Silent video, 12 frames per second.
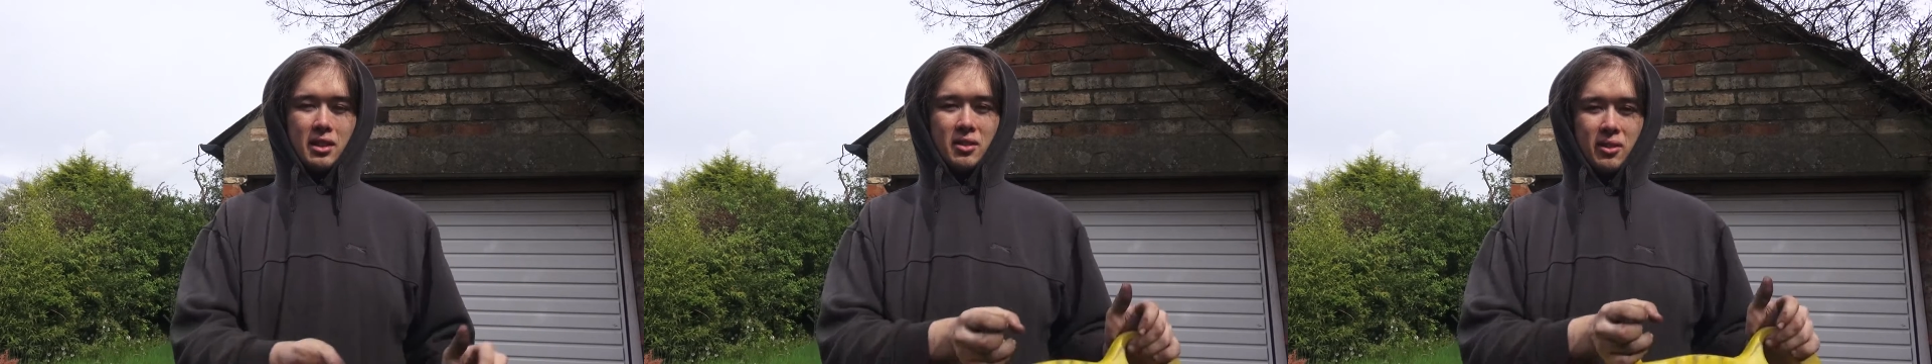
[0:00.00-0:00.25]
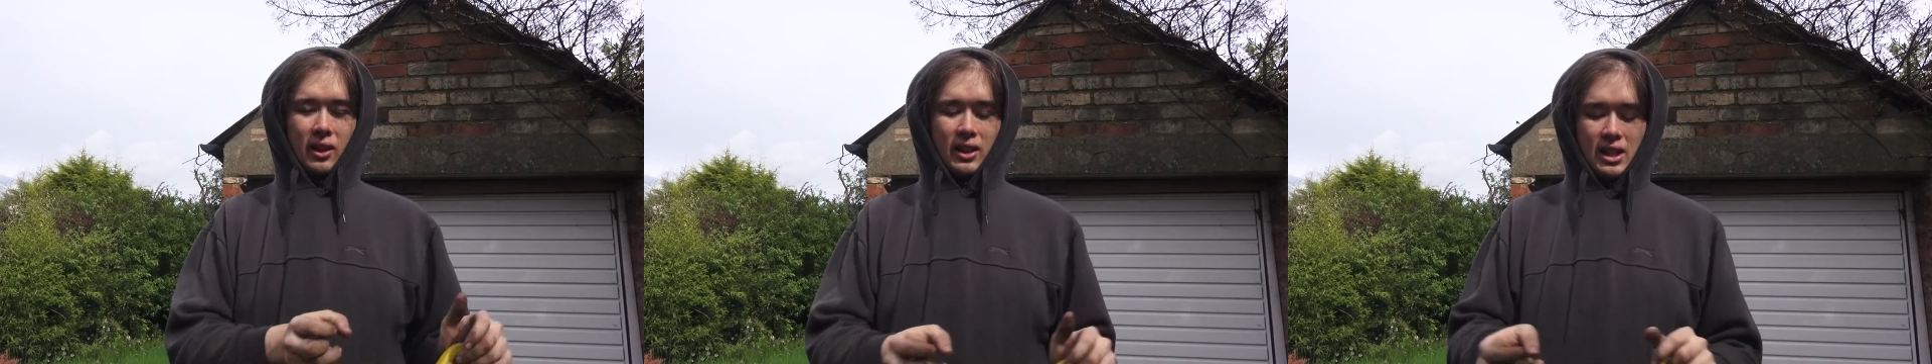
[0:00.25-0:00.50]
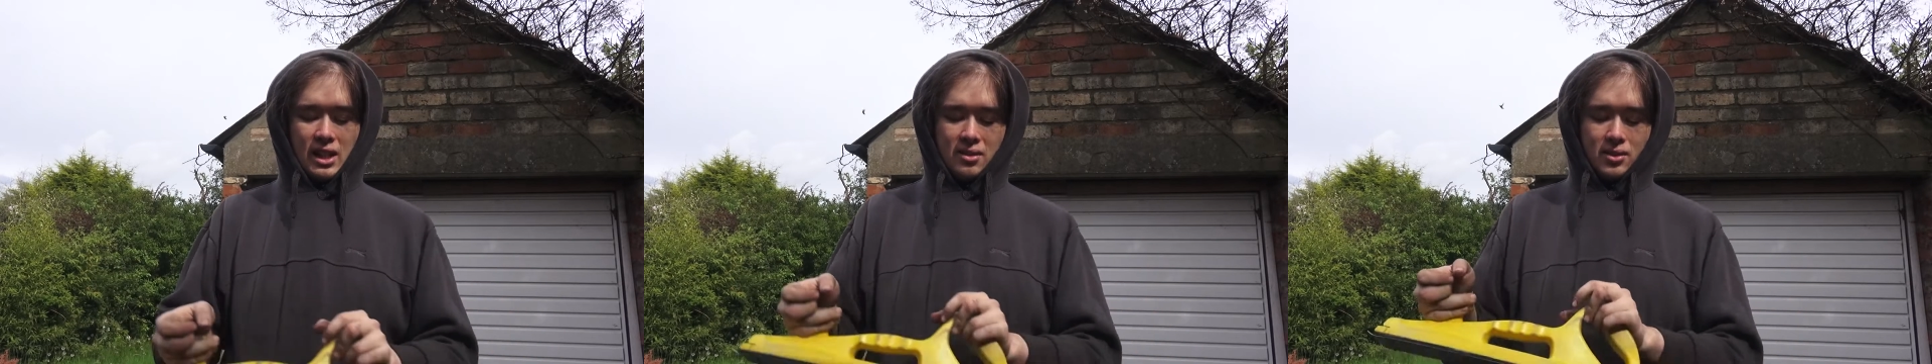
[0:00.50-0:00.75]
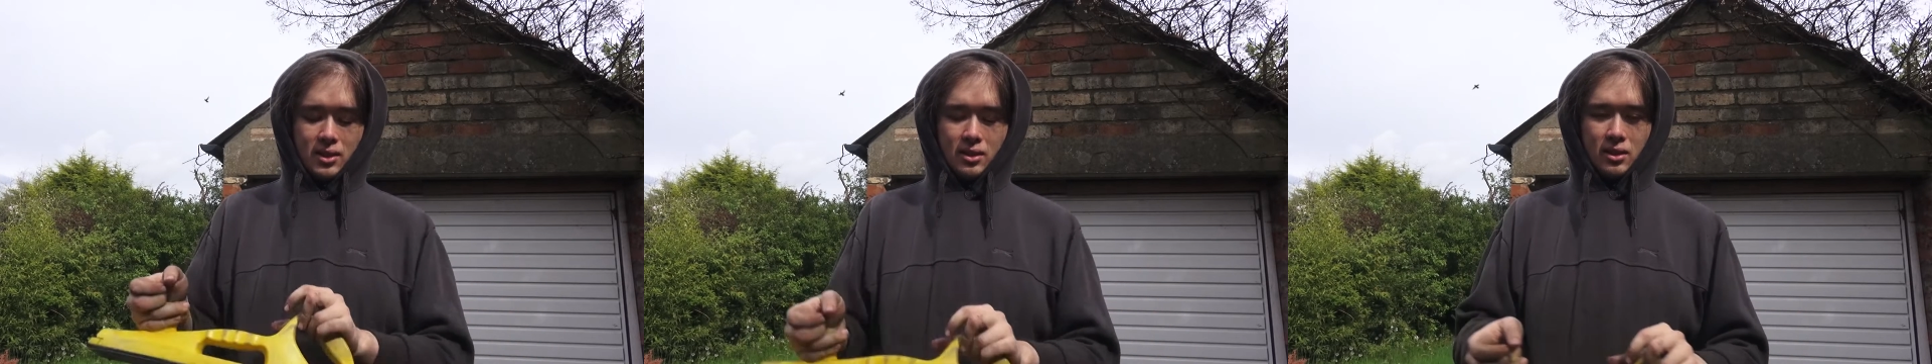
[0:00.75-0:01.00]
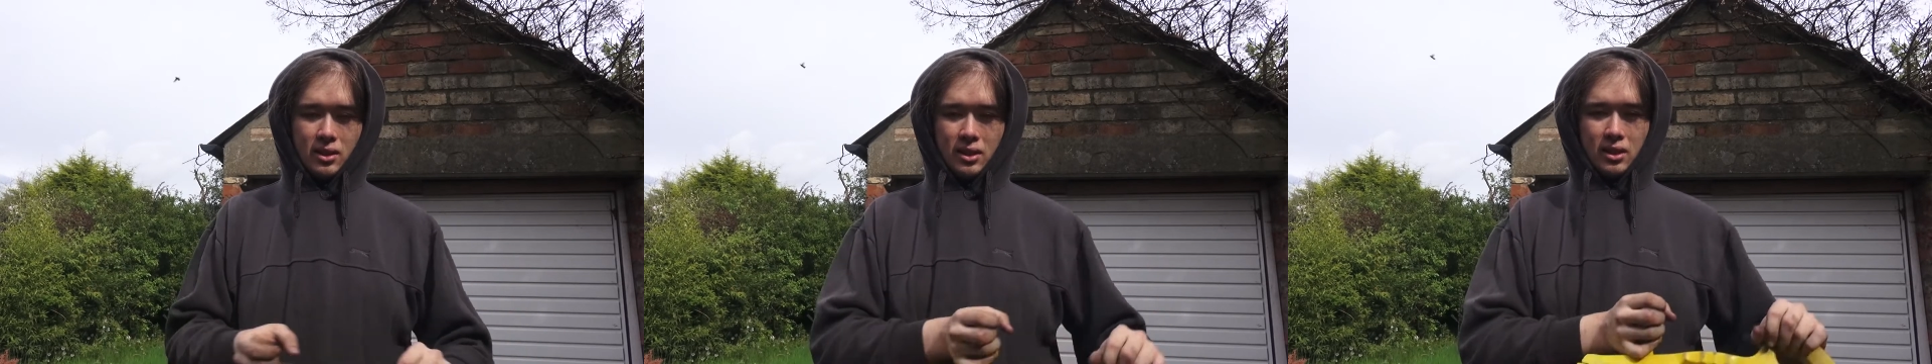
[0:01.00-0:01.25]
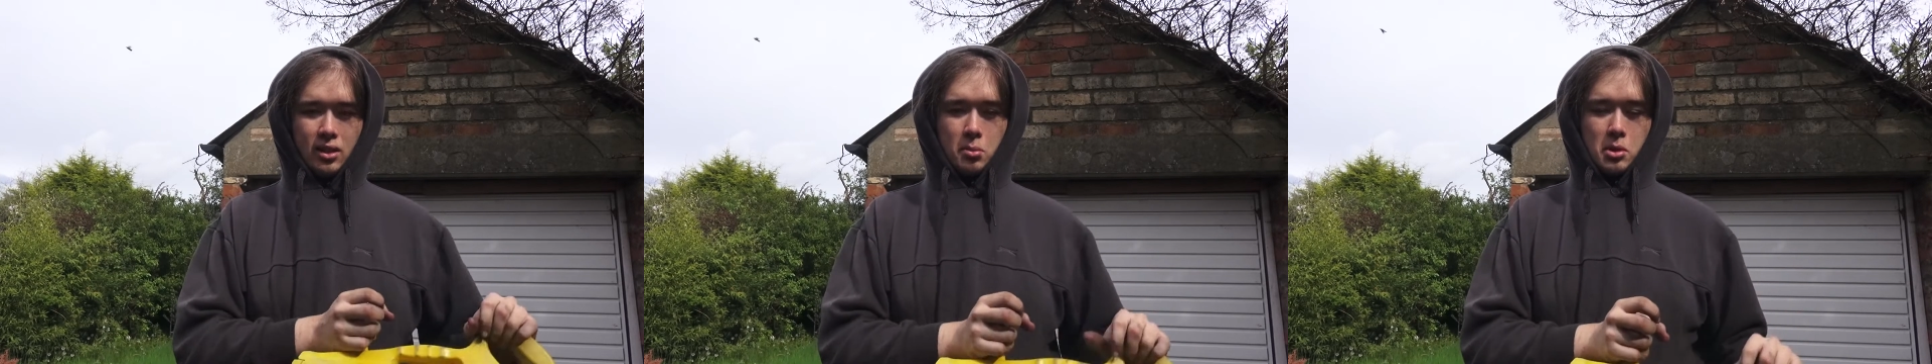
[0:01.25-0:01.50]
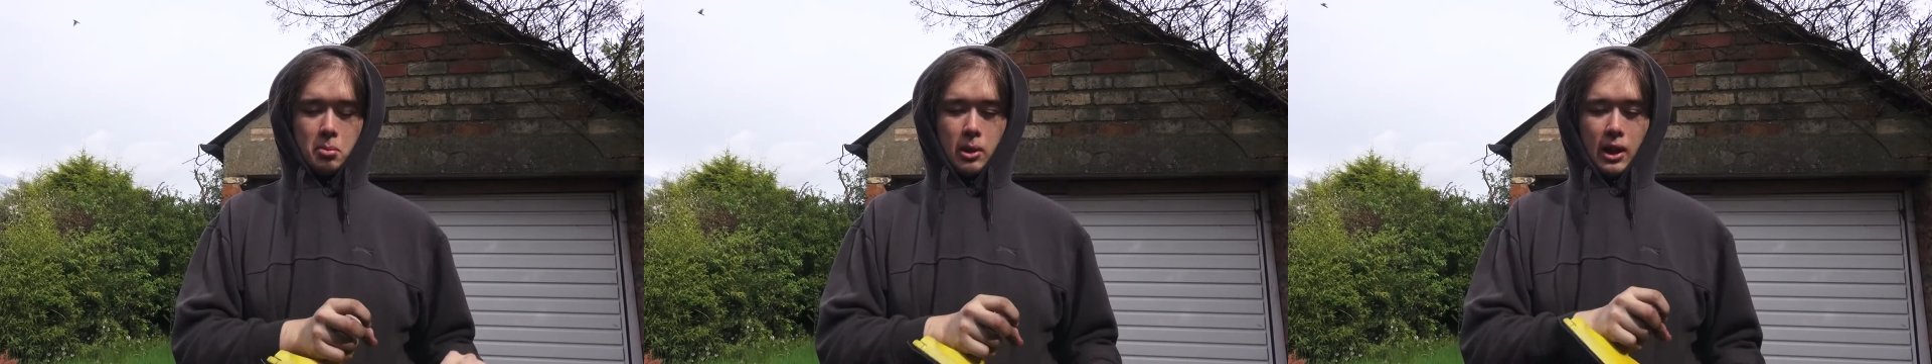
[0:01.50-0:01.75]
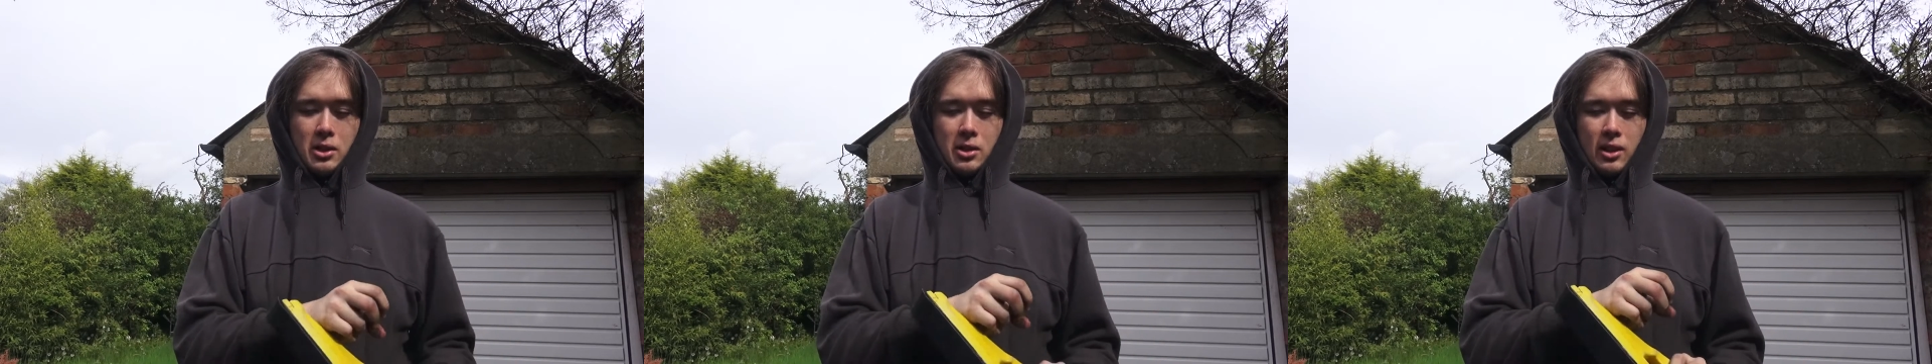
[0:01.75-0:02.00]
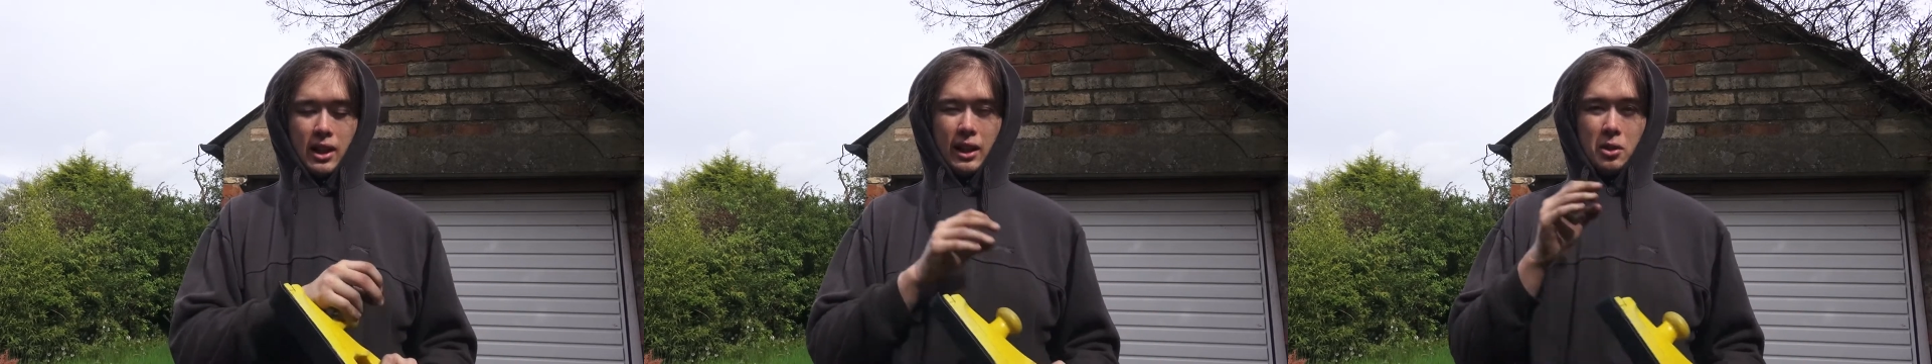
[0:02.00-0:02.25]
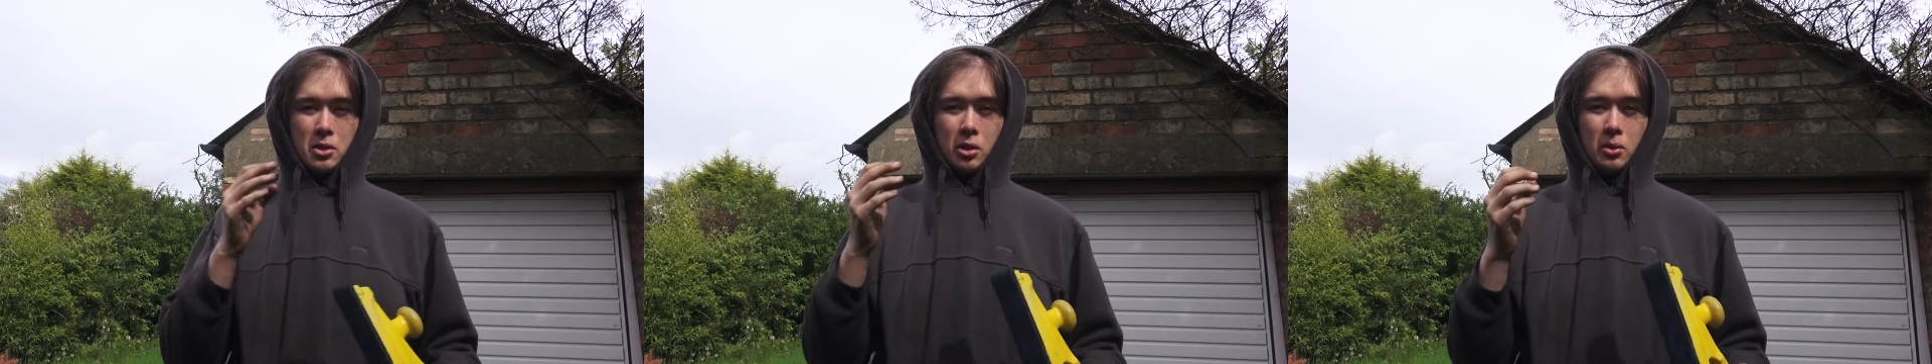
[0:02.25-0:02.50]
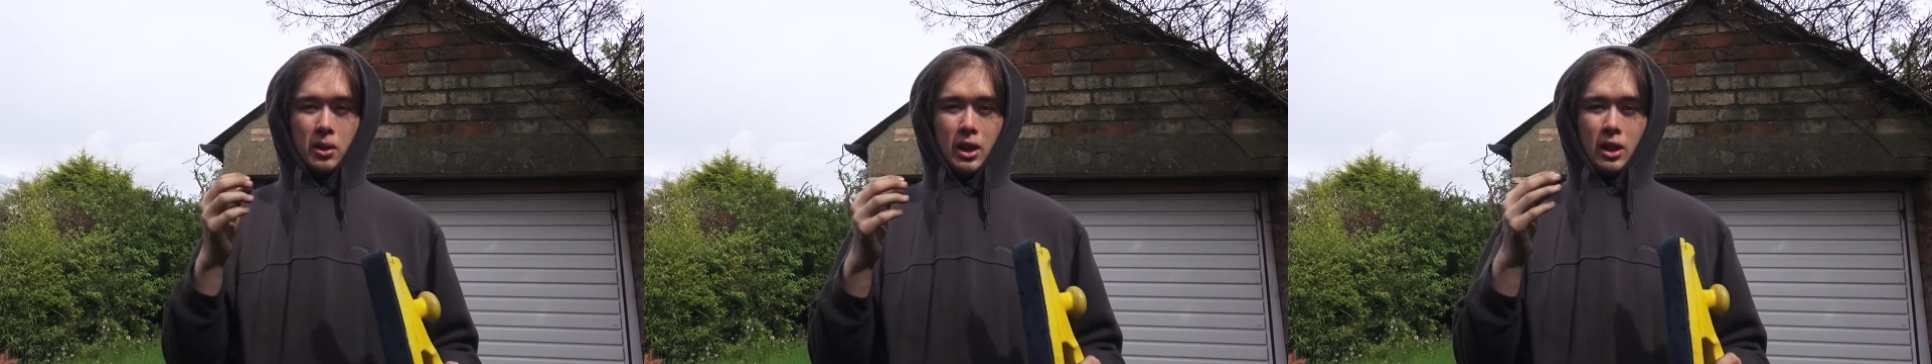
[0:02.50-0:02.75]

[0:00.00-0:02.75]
and very even in terms of pressure, and I also